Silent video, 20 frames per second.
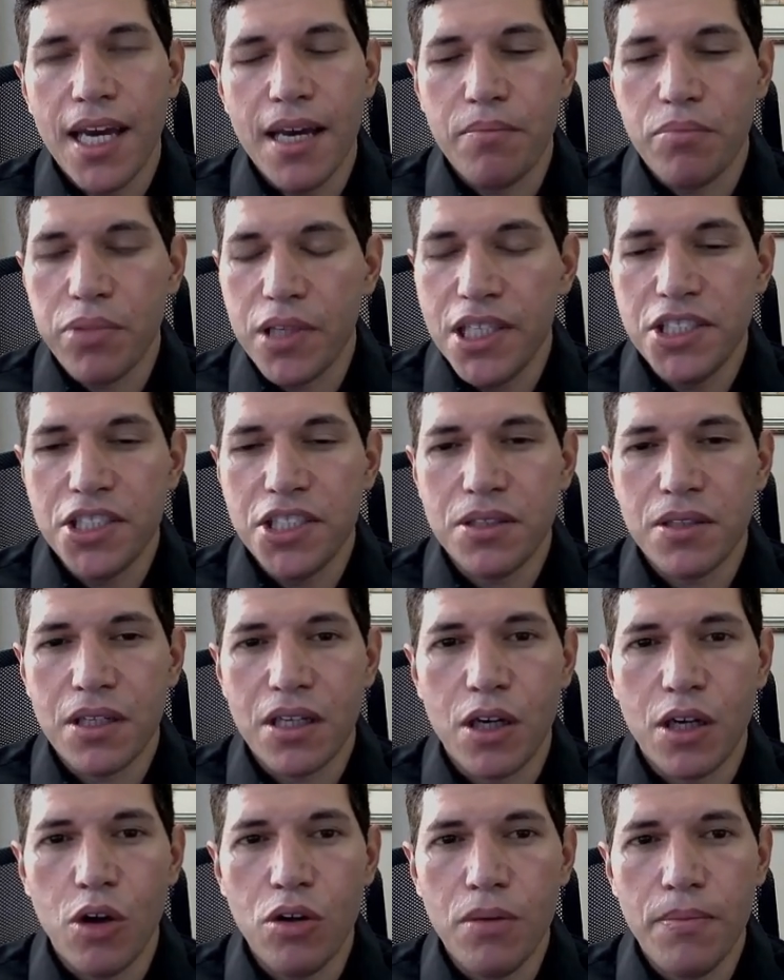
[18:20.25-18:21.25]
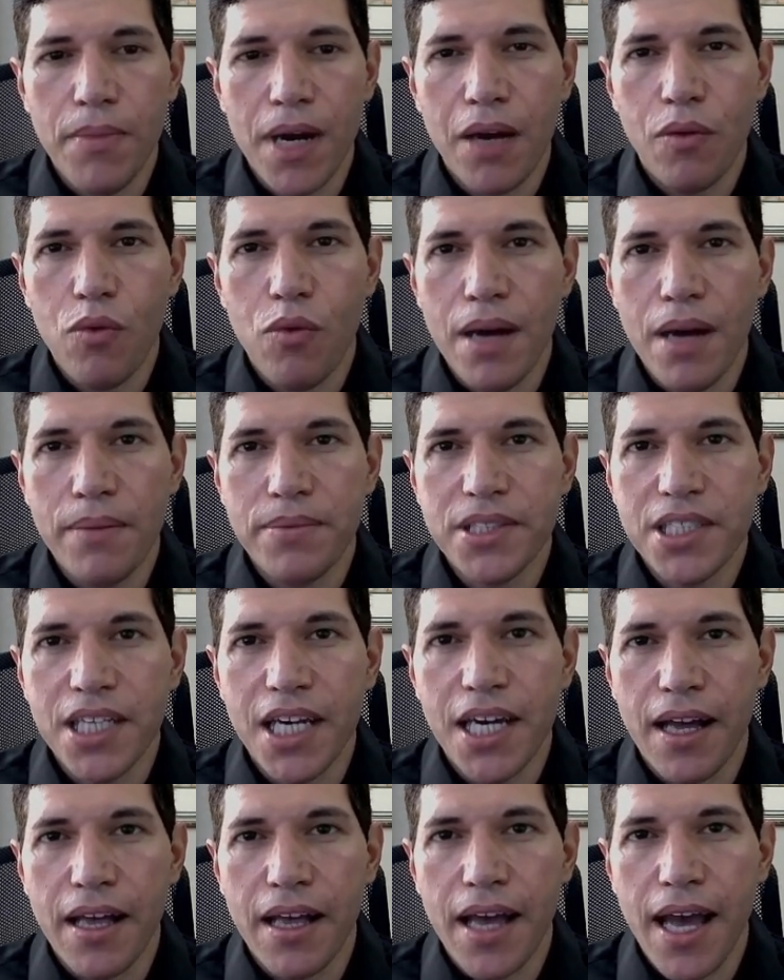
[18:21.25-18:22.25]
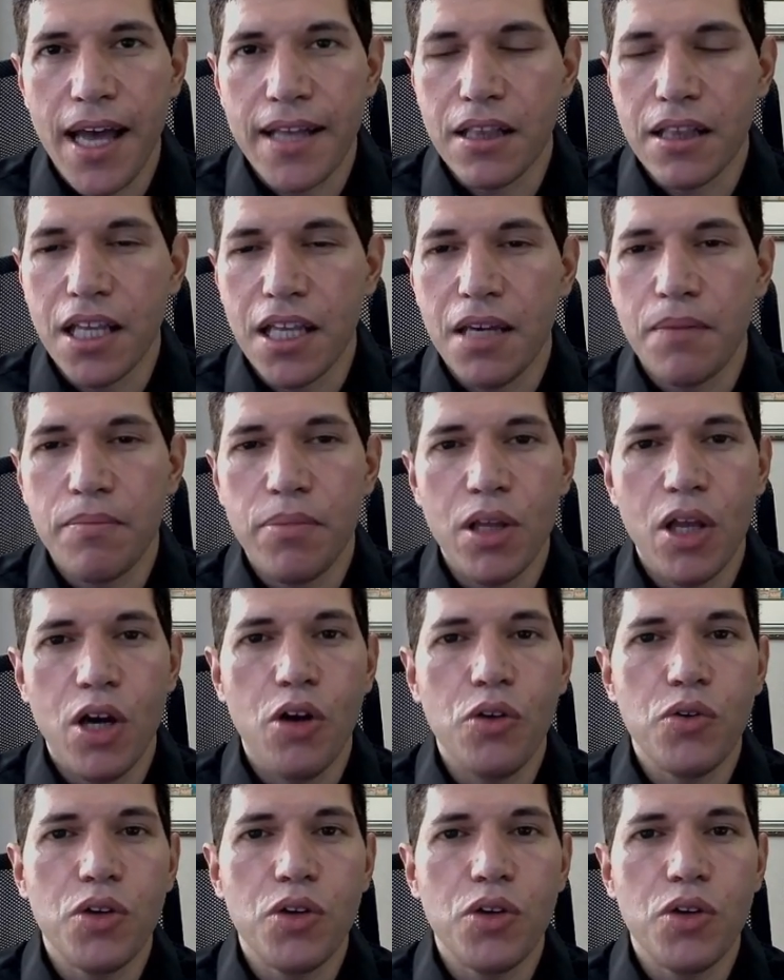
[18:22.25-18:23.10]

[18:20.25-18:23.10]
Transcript: Please go to my website at the link below.